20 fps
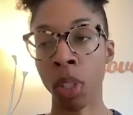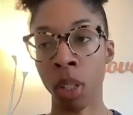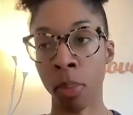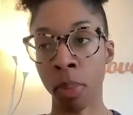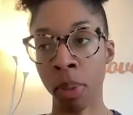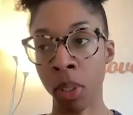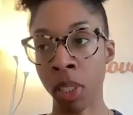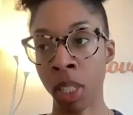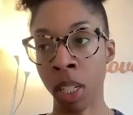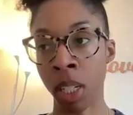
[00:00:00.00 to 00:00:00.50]
you're
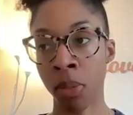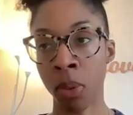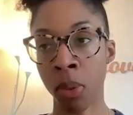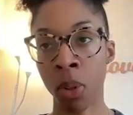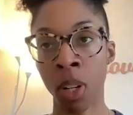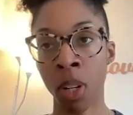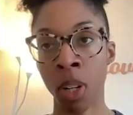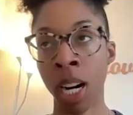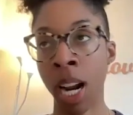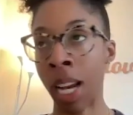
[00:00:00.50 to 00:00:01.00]
building
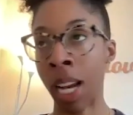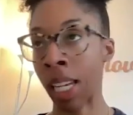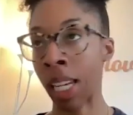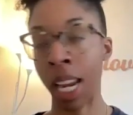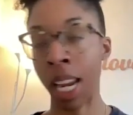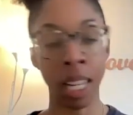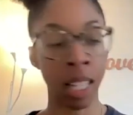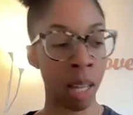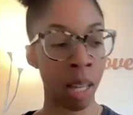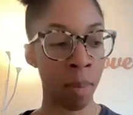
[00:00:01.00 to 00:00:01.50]
for, and
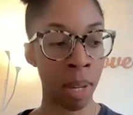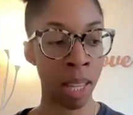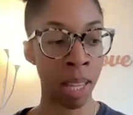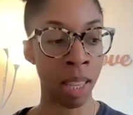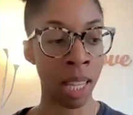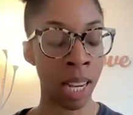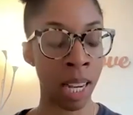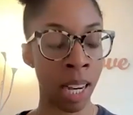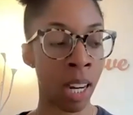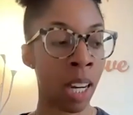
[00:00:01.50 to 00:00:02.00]
getting them
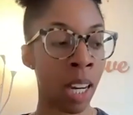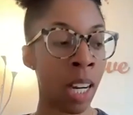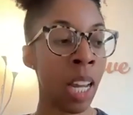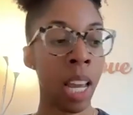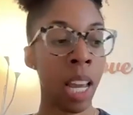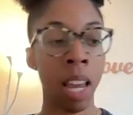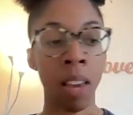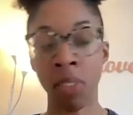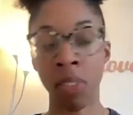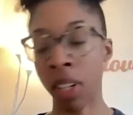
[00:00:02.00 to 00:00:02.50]
in there.
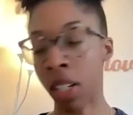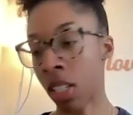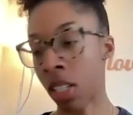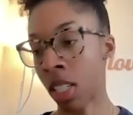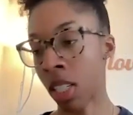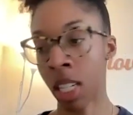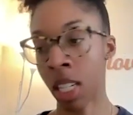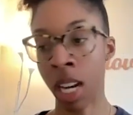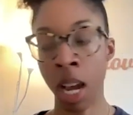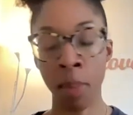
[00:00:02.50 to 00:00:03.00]
If this
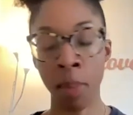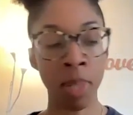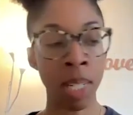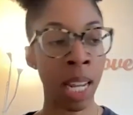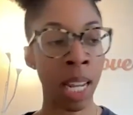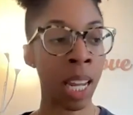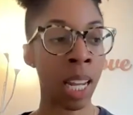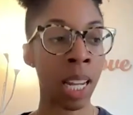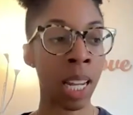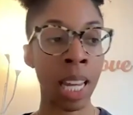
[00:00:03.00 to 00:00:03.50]
is an
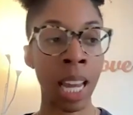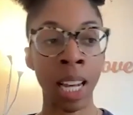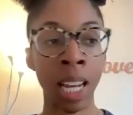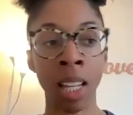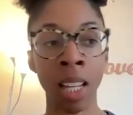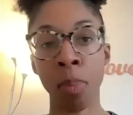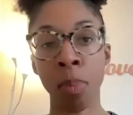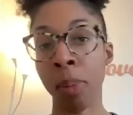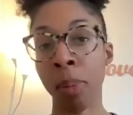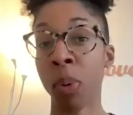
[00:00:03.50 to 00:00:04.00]
update,
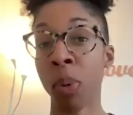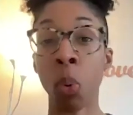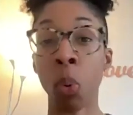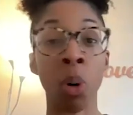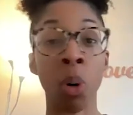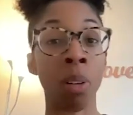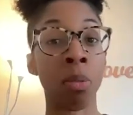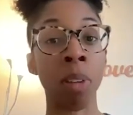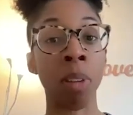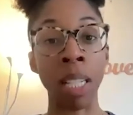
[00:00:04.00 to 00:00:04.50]
getting the people who
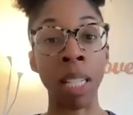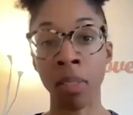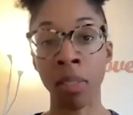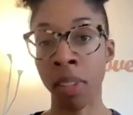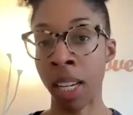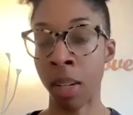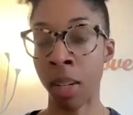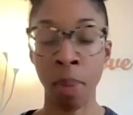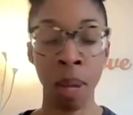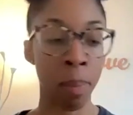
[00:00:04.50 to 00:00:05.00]
are
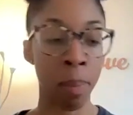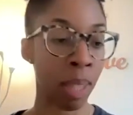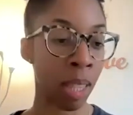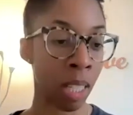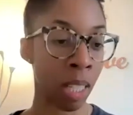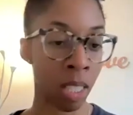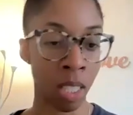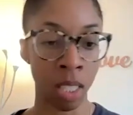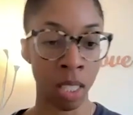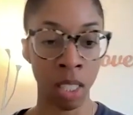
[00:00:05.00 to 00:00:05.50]
relevant. Maybe
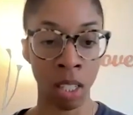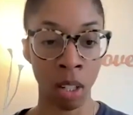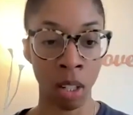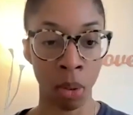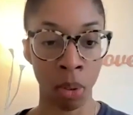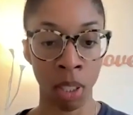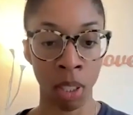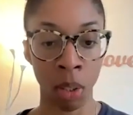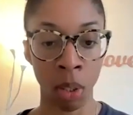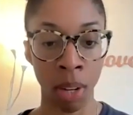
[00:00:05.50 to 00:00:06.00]
there's,
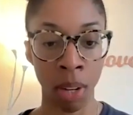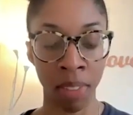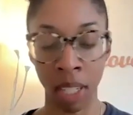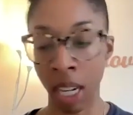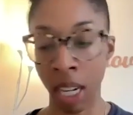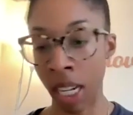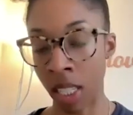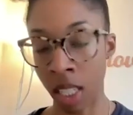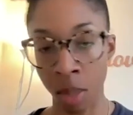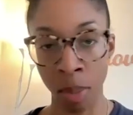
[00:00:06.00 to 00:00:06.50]
you have a
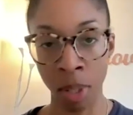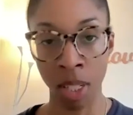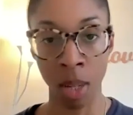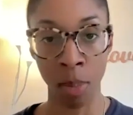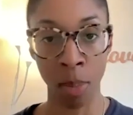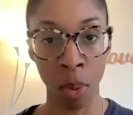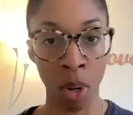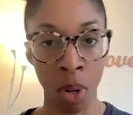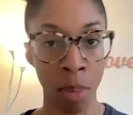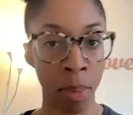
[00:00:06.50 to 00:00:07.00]
customer
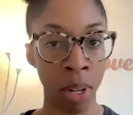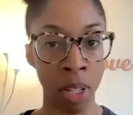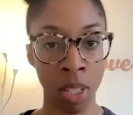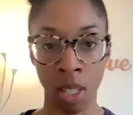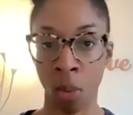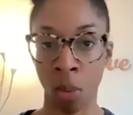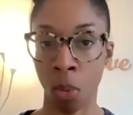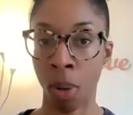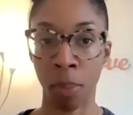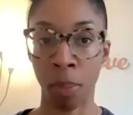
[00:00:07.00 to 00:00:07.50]
support
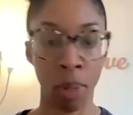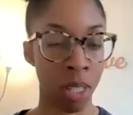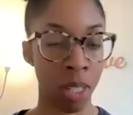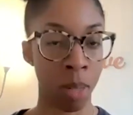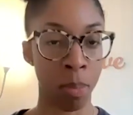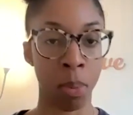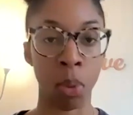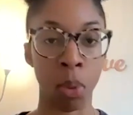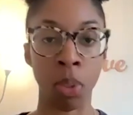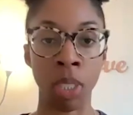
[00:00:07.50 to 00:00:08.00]
person, one
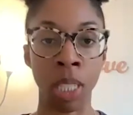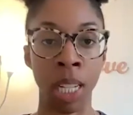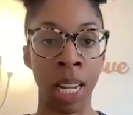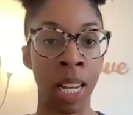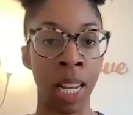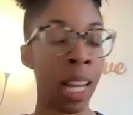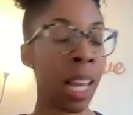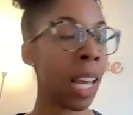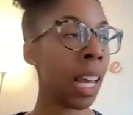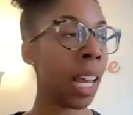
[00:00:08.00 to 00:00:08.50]
person pulled
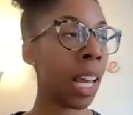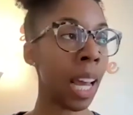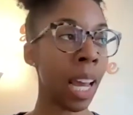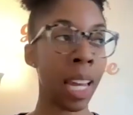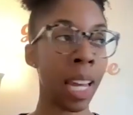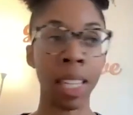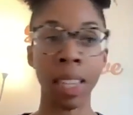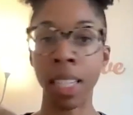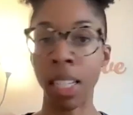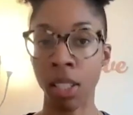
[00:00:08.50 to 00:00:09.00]
in,
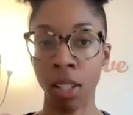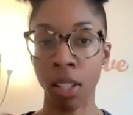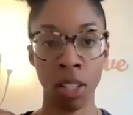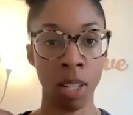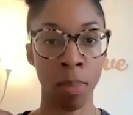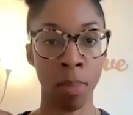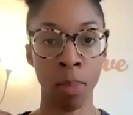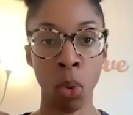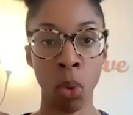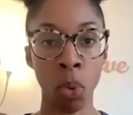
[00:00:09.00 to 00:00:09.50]
hey, these are
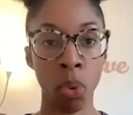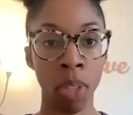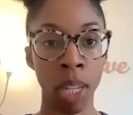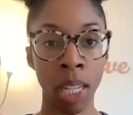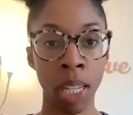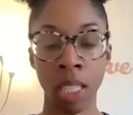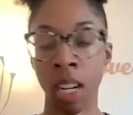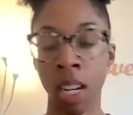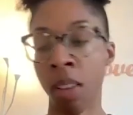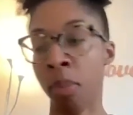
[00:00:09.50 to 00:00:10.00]
some new
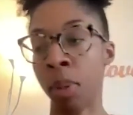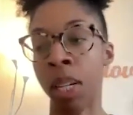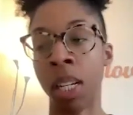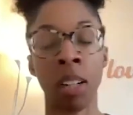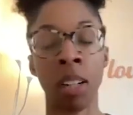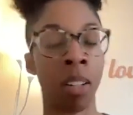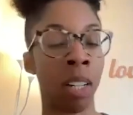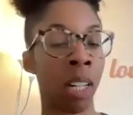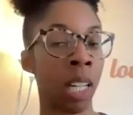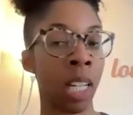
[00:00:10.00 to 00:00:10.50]
things that I've been
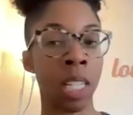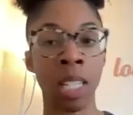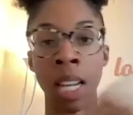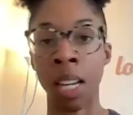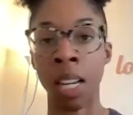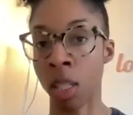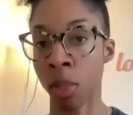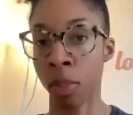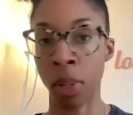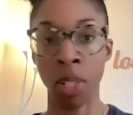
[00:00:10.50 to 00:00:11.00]
hearing. A
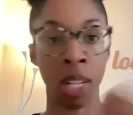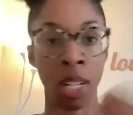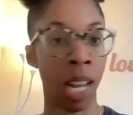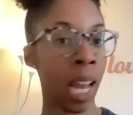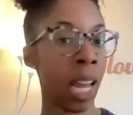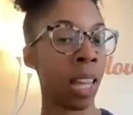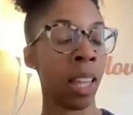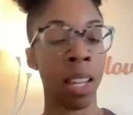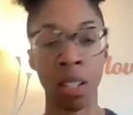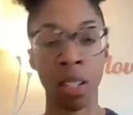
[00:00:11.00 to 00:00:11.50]
salesperson,
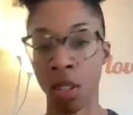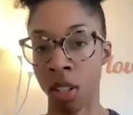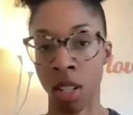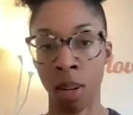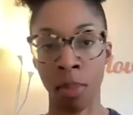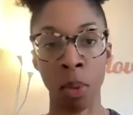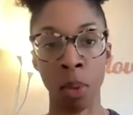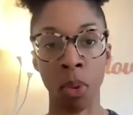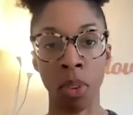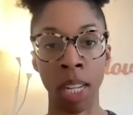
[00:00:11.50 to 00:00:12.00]
hey, these are
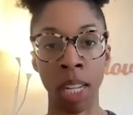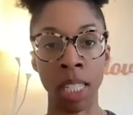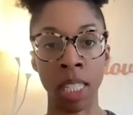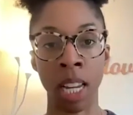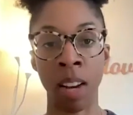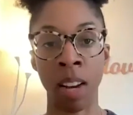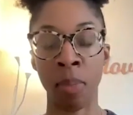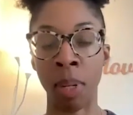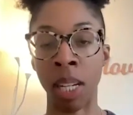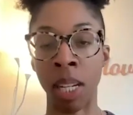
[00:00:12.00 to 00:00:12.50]
some new things
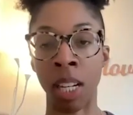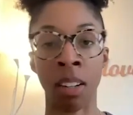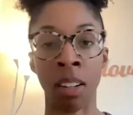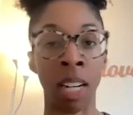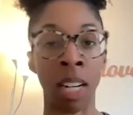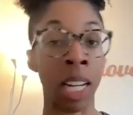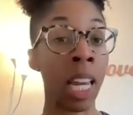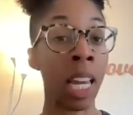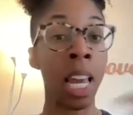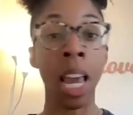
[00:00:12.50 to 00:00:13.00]
that I've been
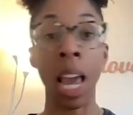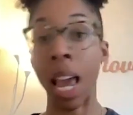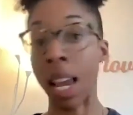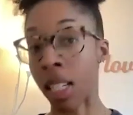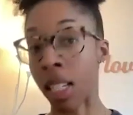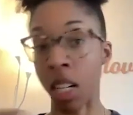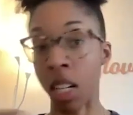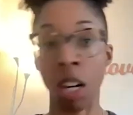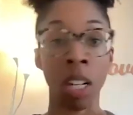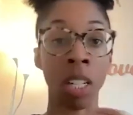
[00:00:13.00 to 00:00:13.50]
hearing,
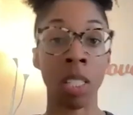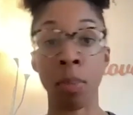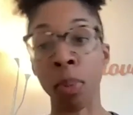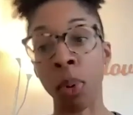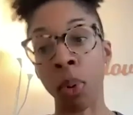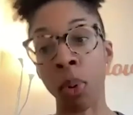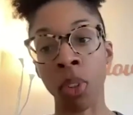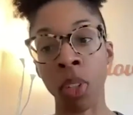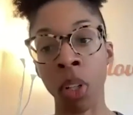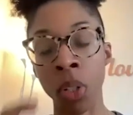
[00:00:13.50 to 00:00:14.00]
and starting to
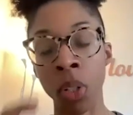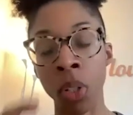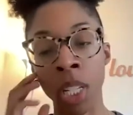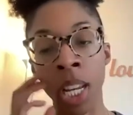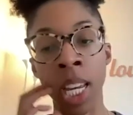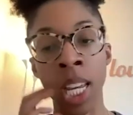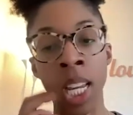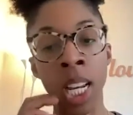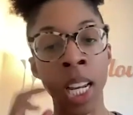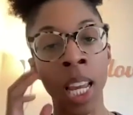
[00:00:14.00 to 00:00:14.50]
pull those
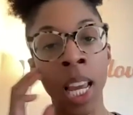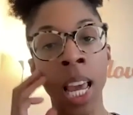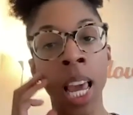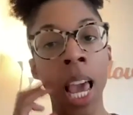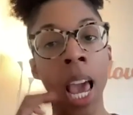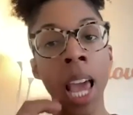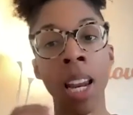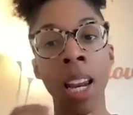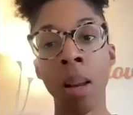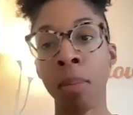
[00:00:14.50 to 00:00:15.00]
in.
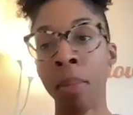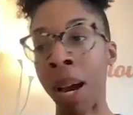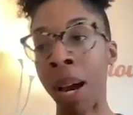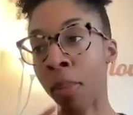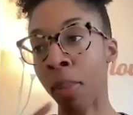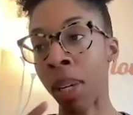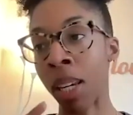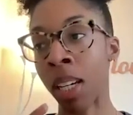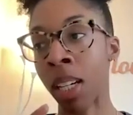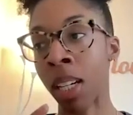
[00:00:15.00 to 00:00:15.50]
And it
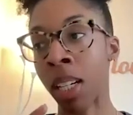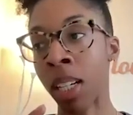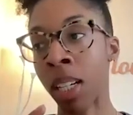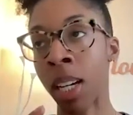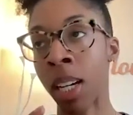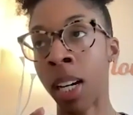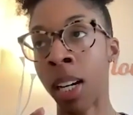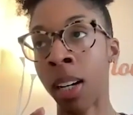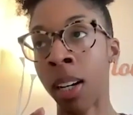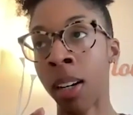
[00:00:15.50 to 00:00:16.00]
might be
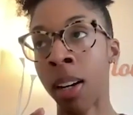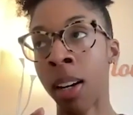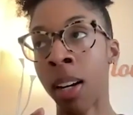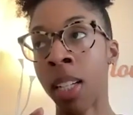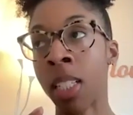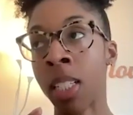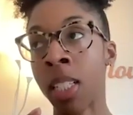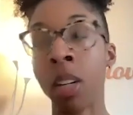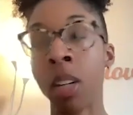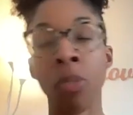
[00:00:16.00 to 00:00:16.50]

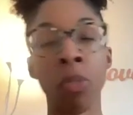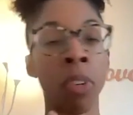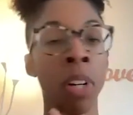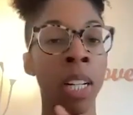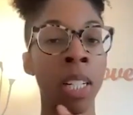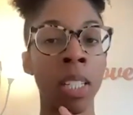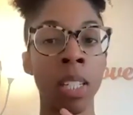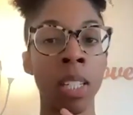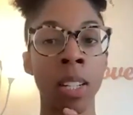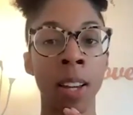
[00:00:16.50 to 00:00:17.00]
a
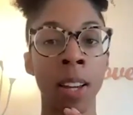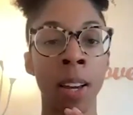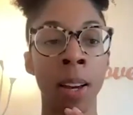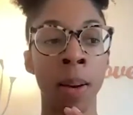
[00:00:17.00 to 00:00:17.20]
different